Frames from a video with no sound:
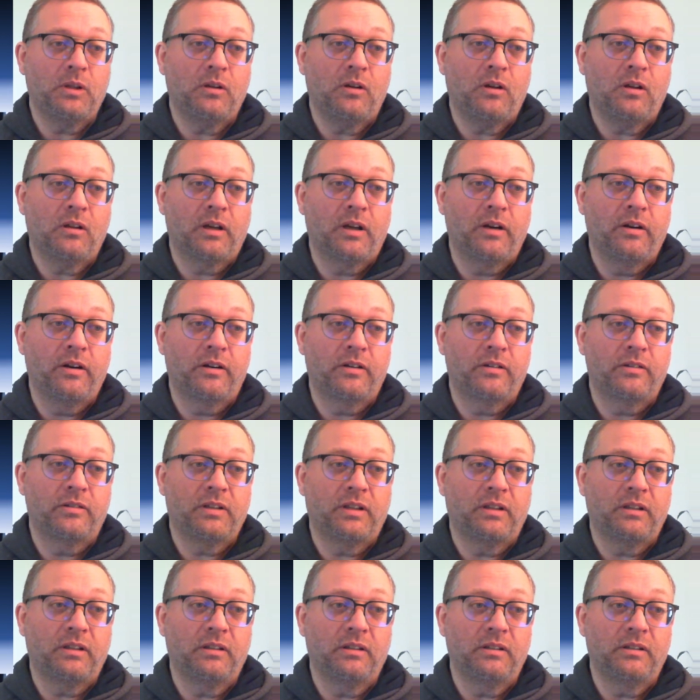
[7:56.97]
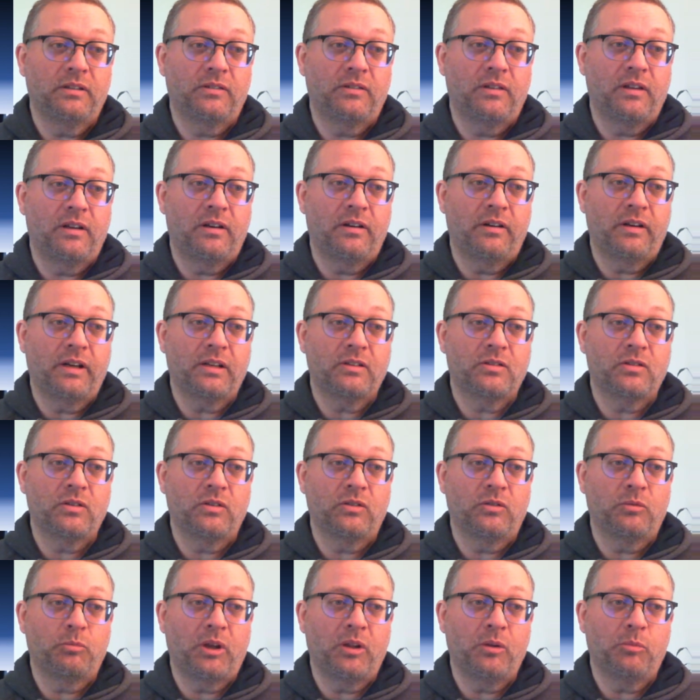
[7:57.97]
All characters on the list that are not
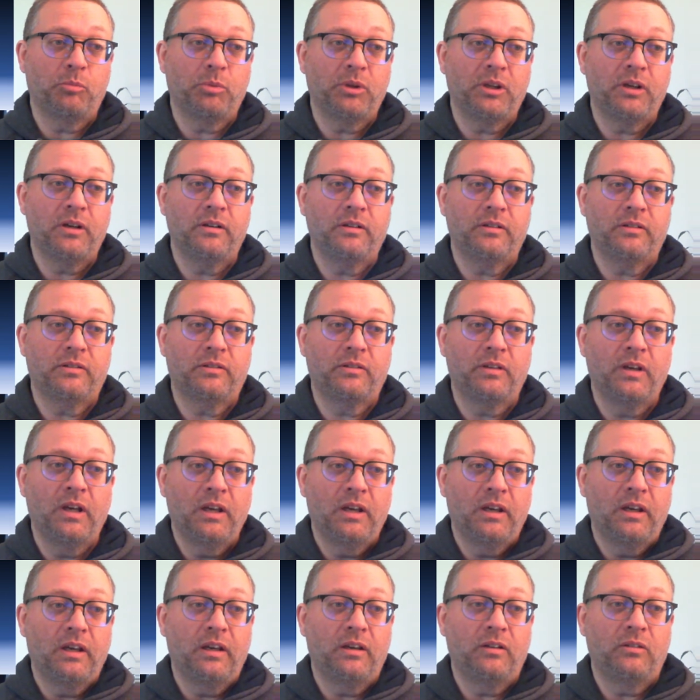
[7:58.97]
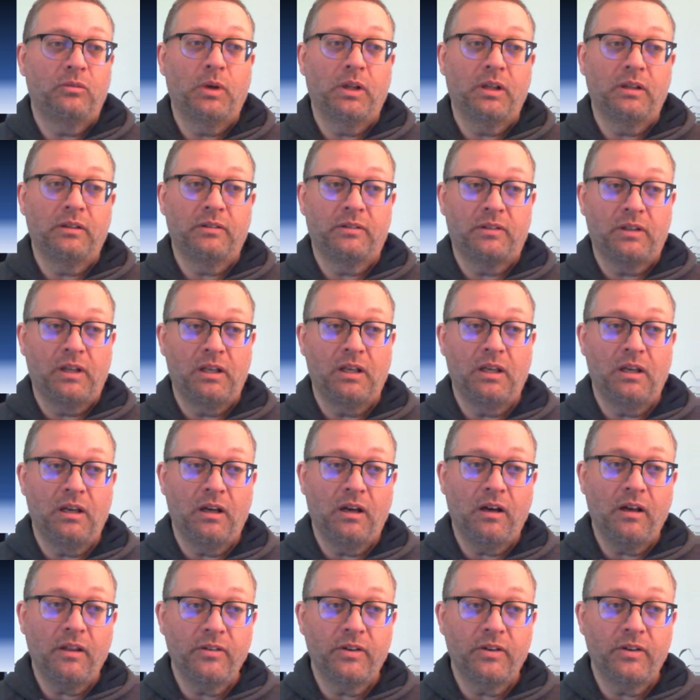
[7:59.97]
chosen by the players, as well as any other